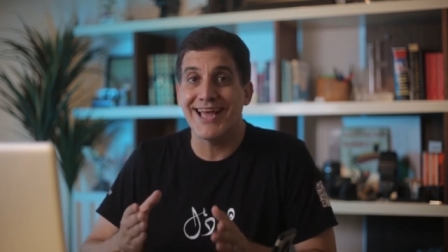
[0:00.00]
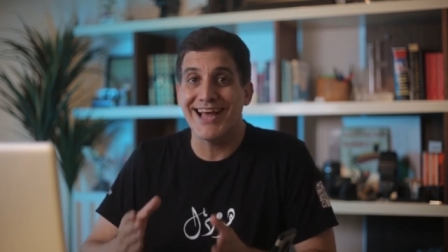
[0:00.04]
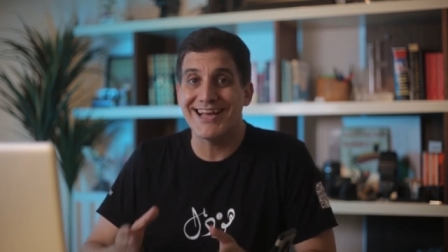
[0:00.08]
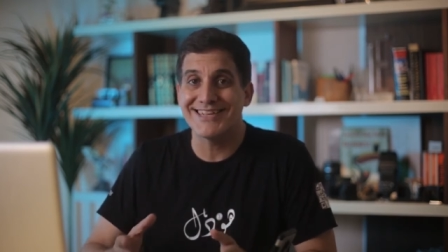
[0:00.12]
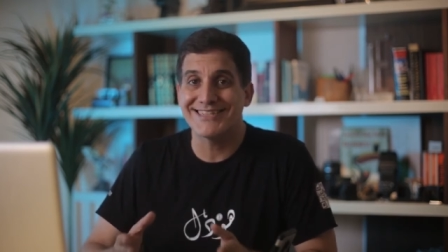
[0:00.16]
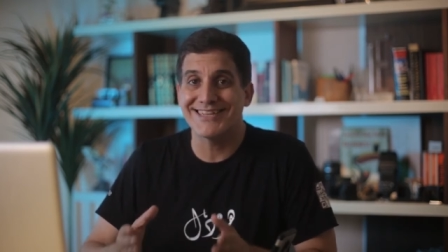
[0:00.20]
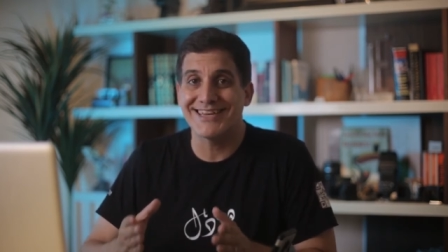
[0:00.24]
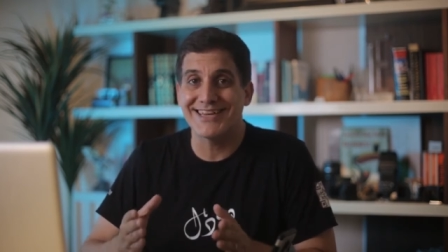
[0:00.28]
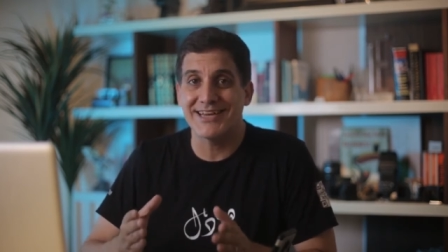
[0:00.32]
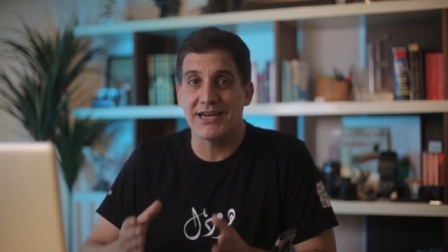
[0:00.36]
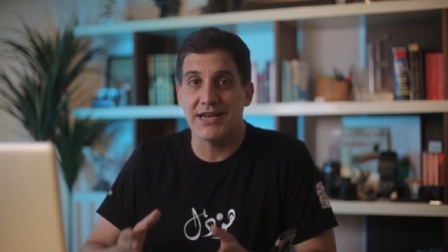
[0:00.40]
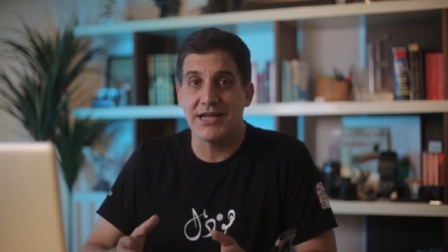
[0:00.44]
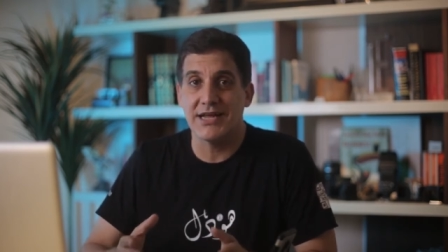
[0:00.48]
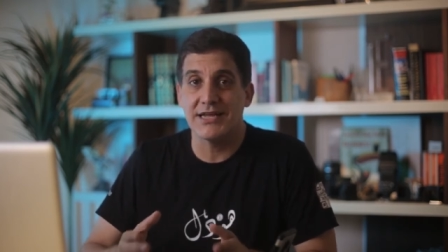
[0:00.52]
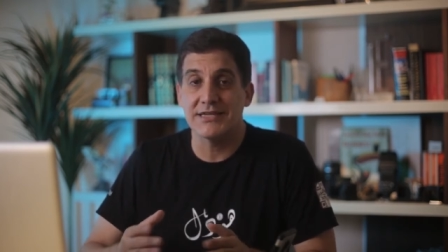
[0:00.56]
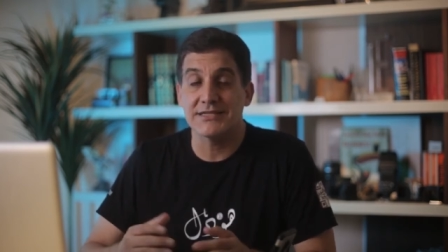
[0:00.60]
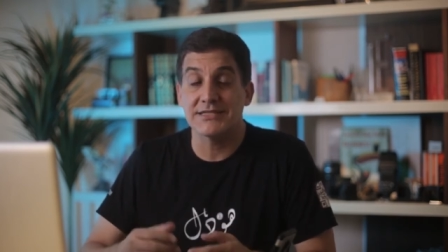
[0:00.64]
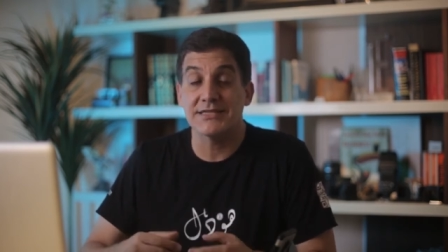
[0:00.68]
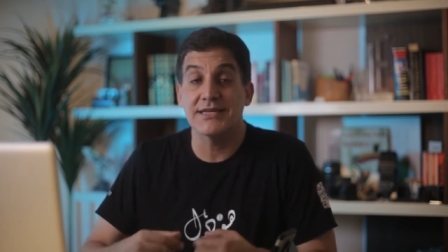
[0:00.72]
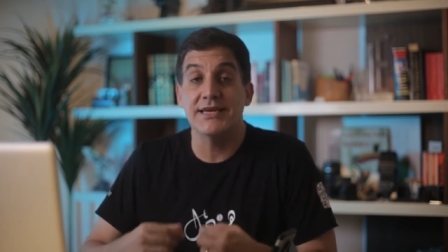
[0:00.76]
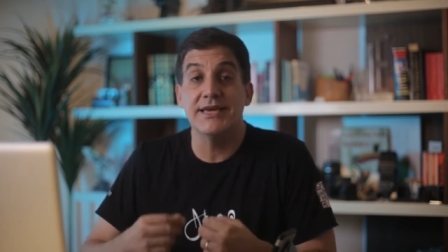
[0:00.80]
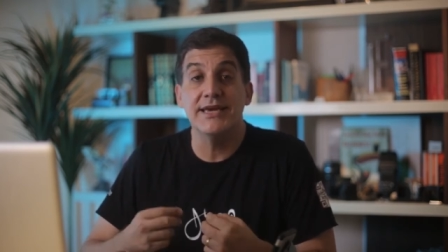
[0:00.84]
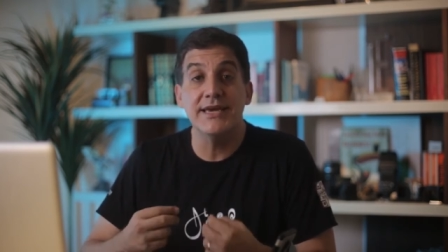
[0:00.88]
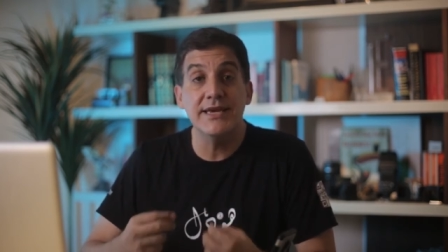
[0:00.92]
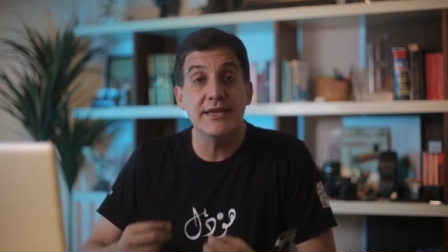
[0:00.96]
asset
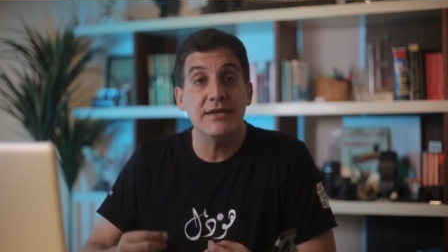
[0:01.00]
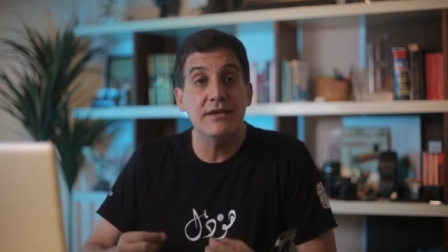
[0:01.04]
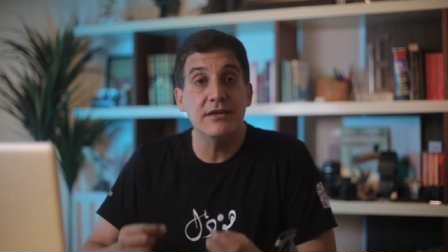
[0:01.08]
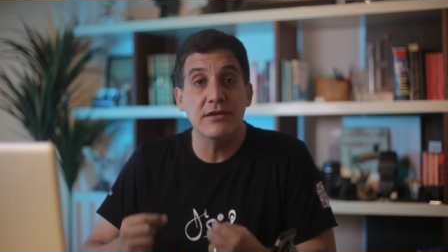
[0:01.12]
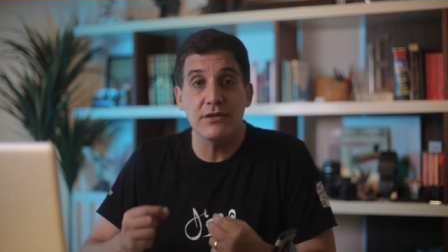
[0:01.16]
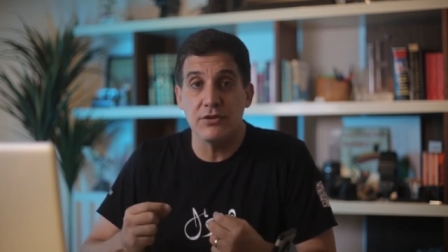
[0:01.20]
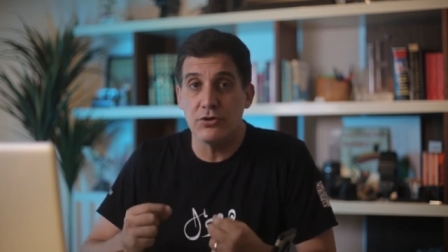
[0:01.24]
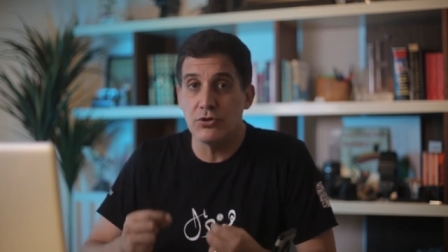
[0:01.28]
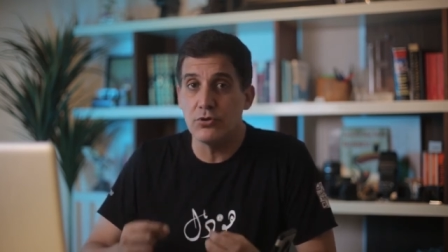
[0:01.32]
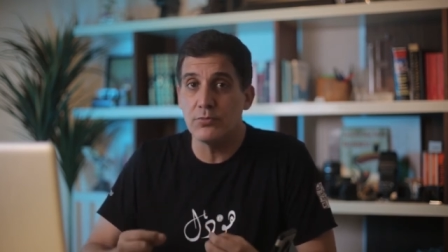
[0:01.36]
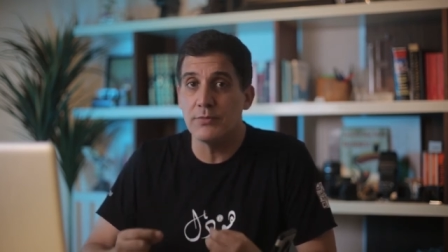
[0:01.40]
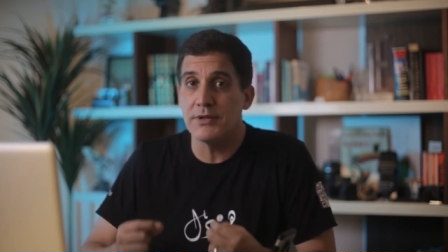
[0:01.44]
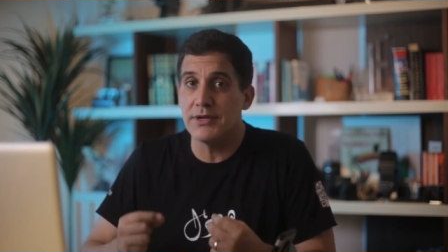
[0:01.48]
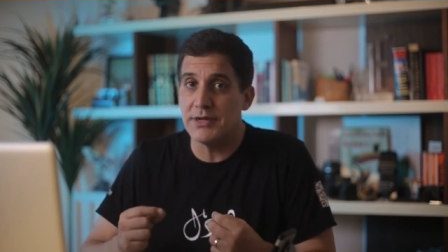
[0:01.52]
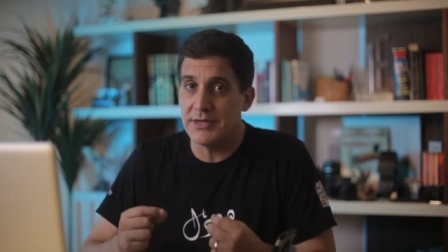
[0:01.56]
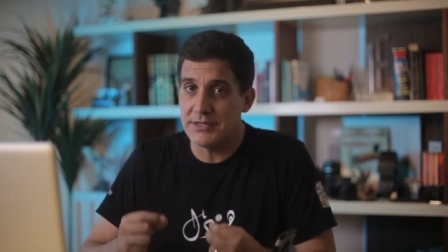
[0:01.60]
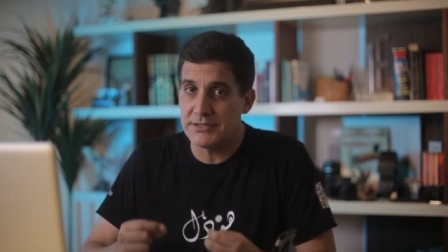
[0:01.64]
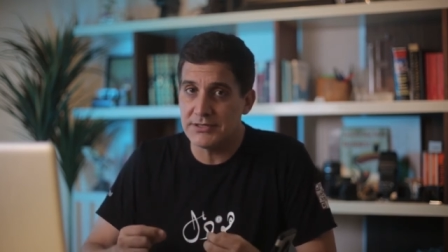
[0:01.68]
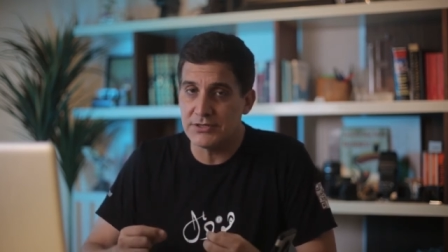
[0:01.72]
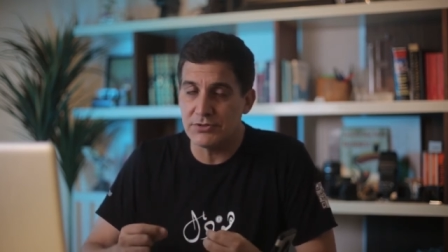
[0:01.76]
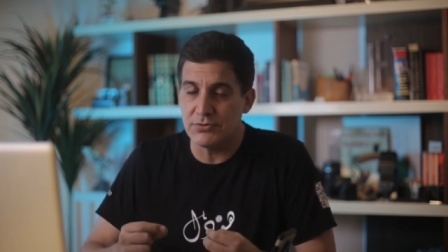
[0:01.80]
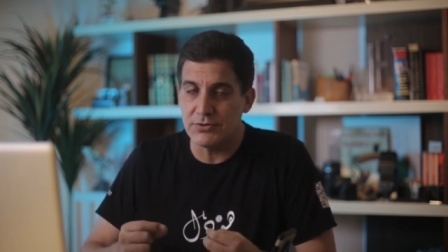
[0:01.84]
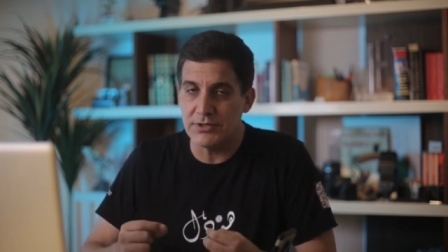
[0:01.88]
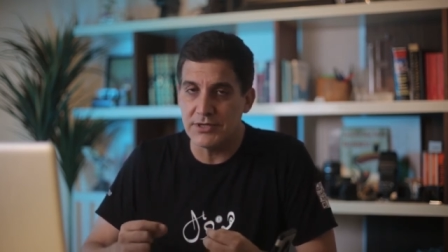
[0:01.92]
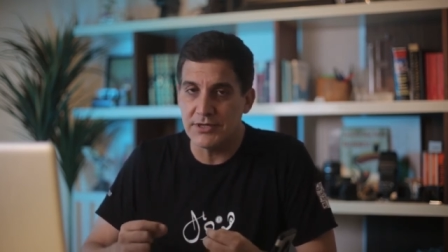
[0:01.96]
class in human
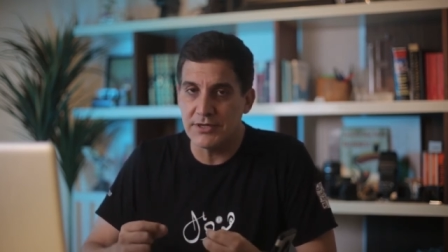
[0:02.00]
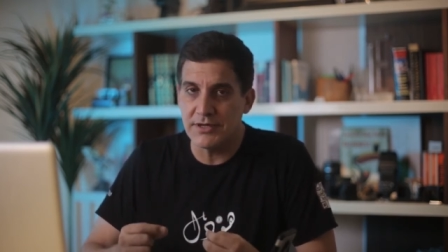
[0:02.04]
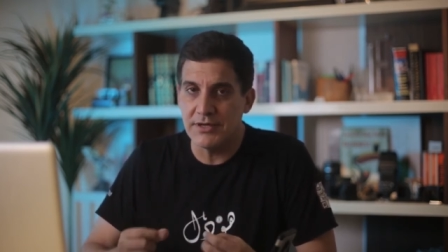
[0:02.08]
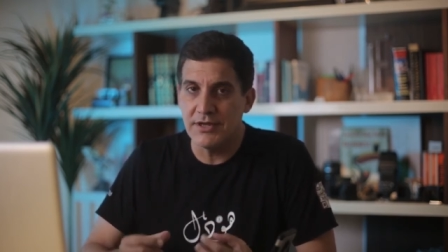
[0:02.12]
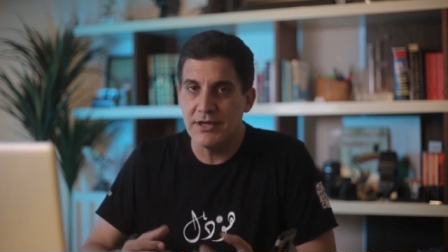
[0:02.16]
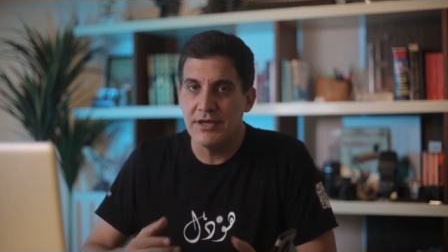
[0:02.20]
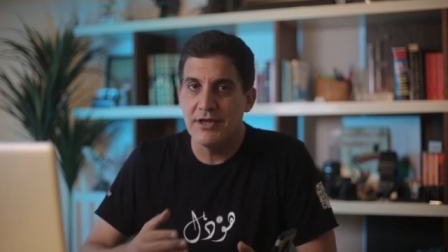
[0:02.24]
history.